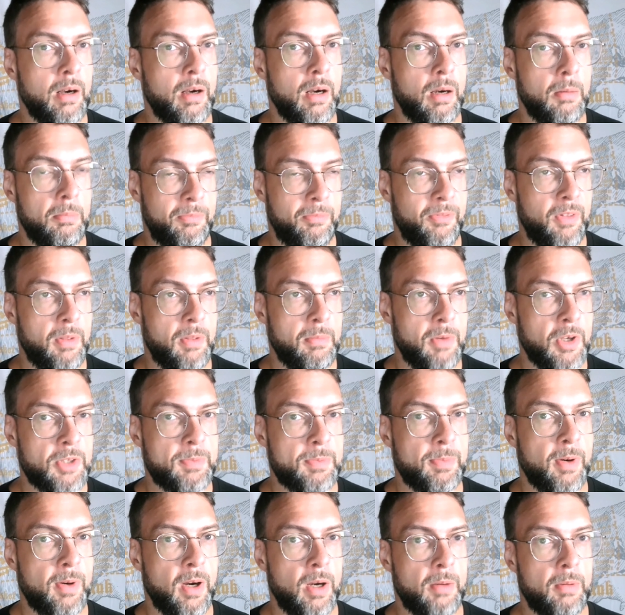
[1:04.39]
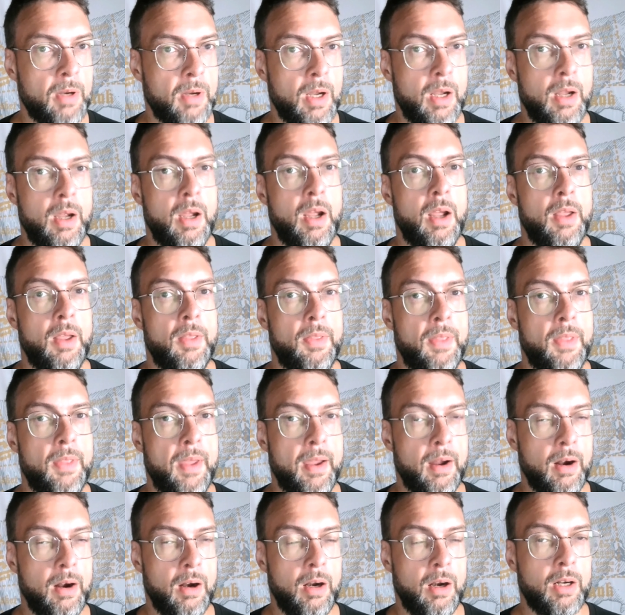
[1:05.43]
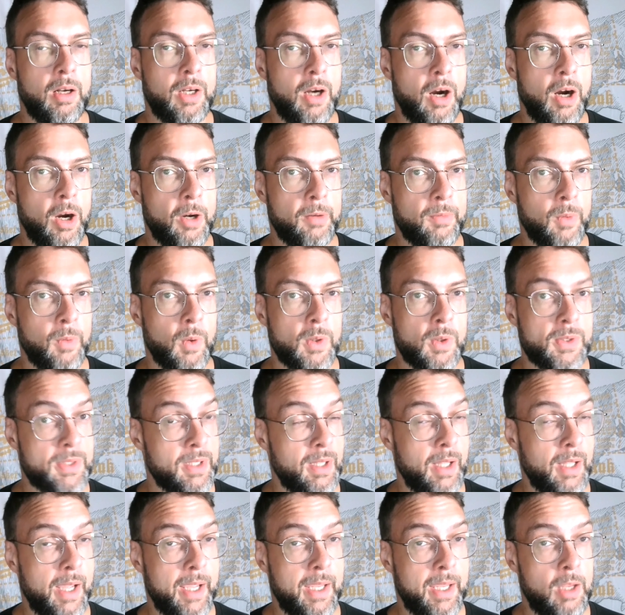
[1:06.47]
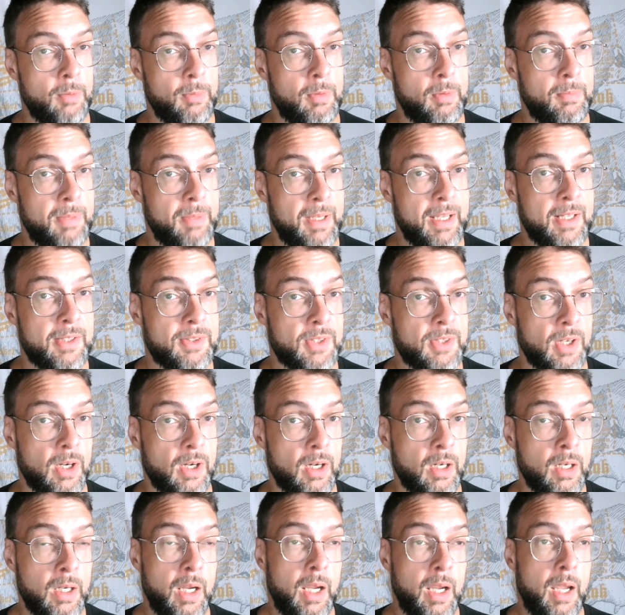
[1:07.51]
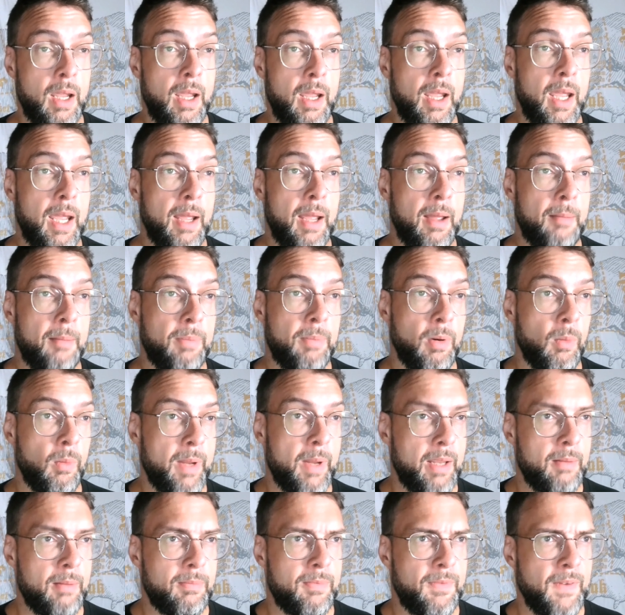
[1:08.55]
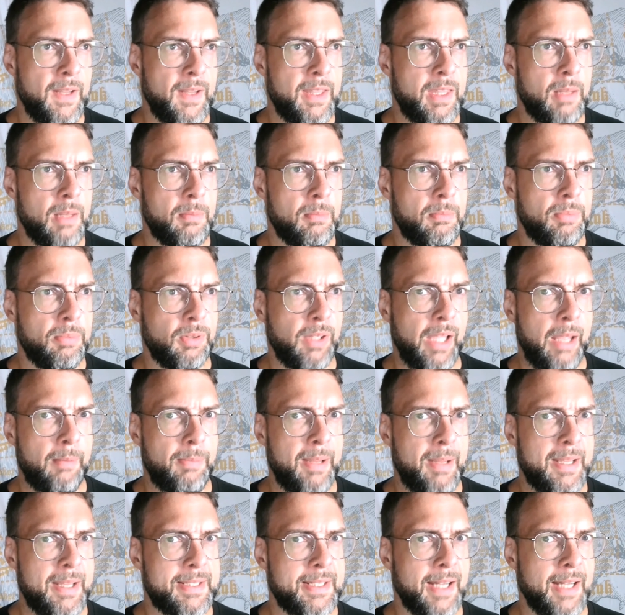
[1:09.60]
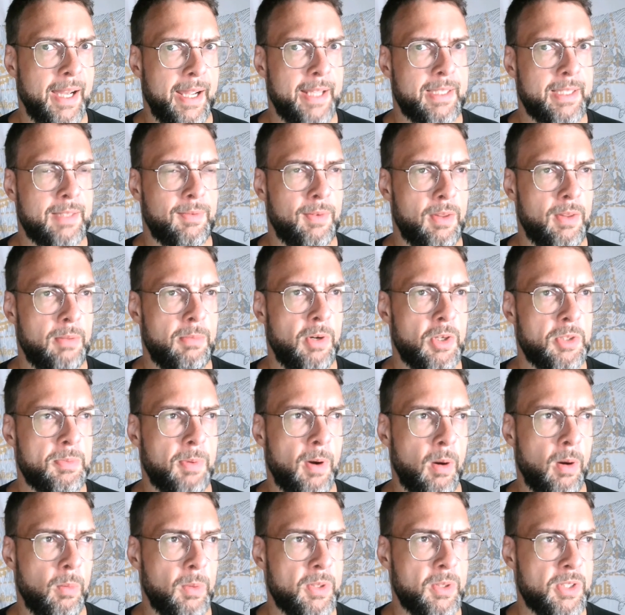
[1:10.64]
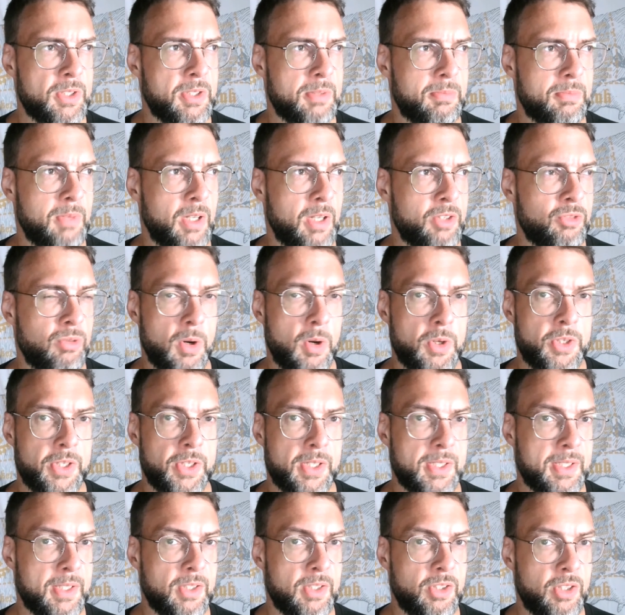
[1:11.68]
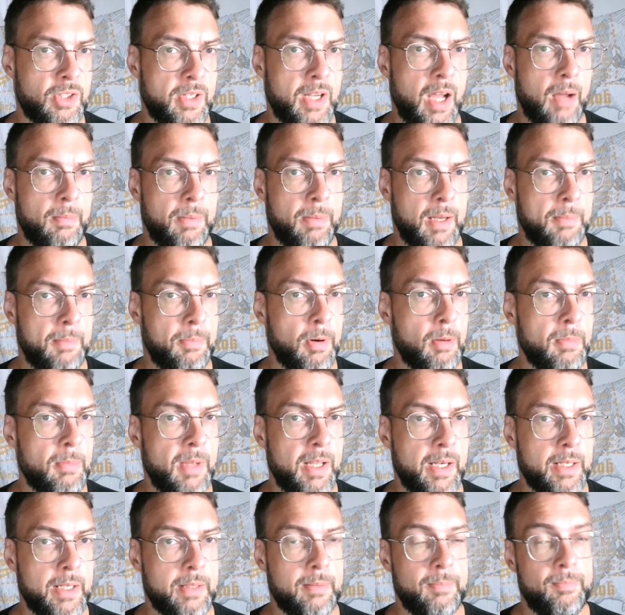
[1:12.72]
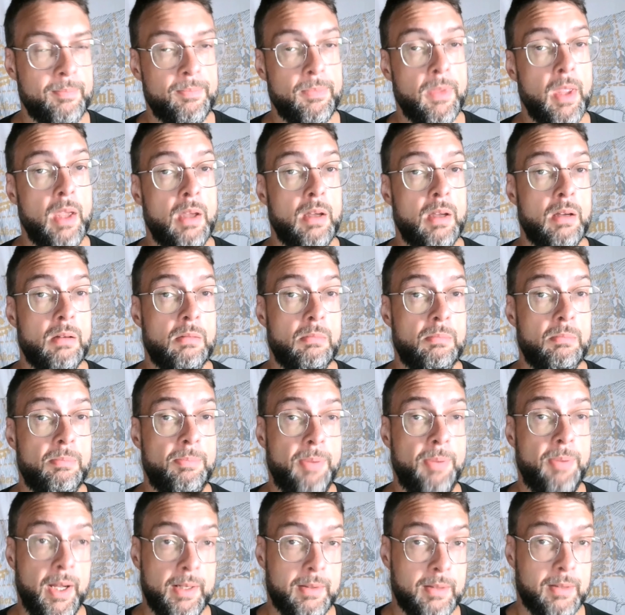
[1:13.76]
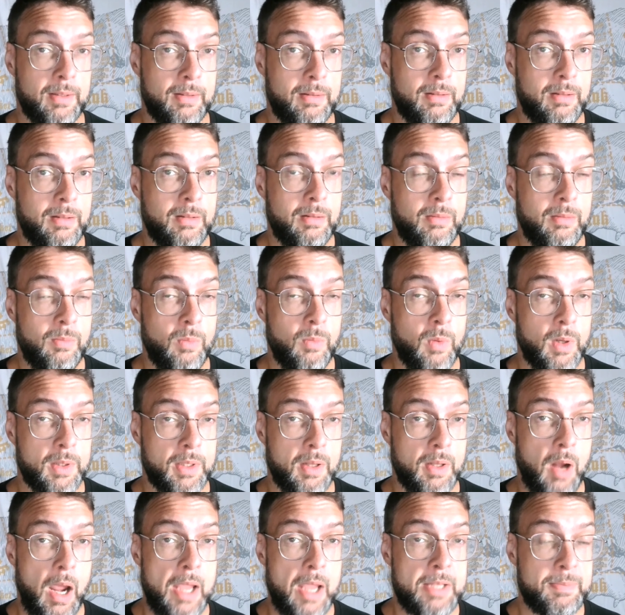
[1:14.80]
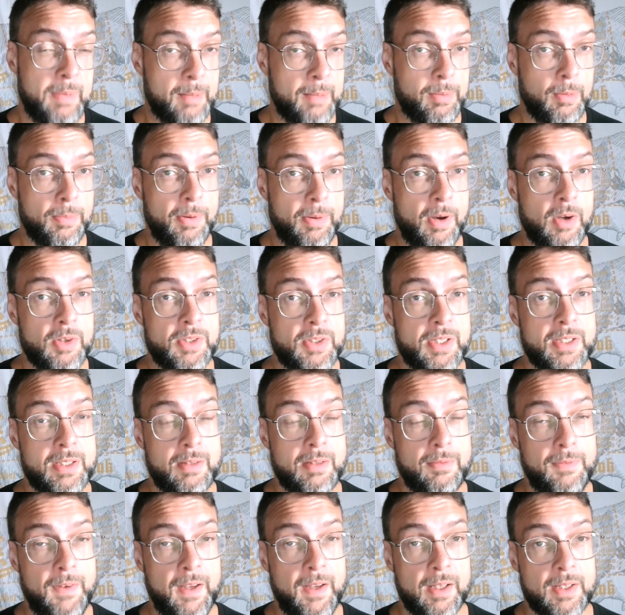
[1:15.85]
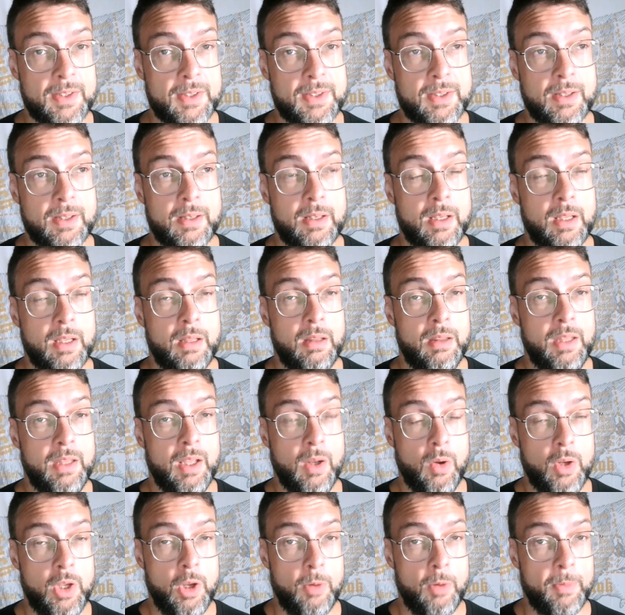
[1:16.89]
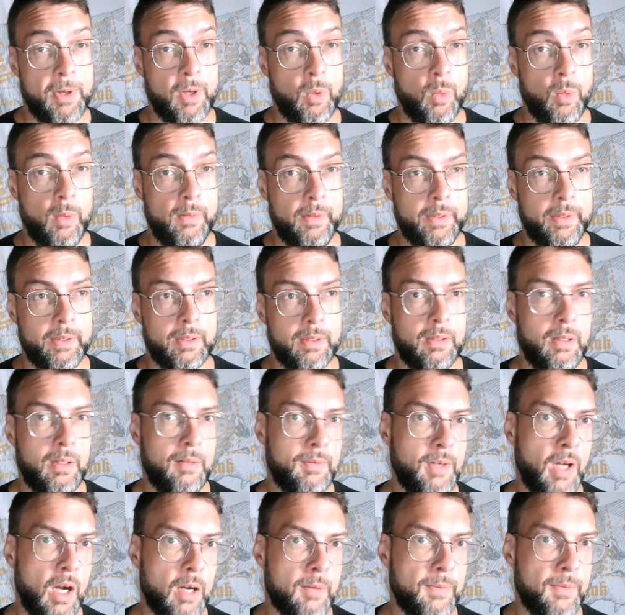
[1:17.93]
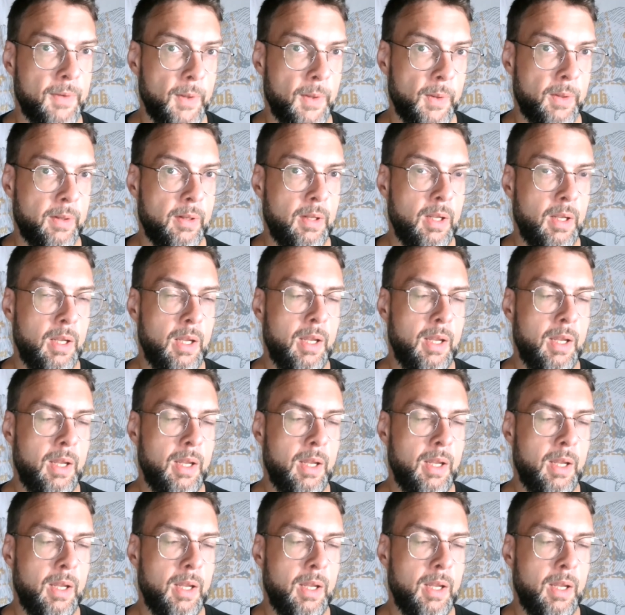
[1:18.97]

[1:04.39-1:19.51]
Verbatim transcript: are for the most part they are carnivores like human beings are. But we feed them plant-based diets for the most part, which is atrocious and should not be permitted. But what is being proposed is to feed us the human equivalent of dog food.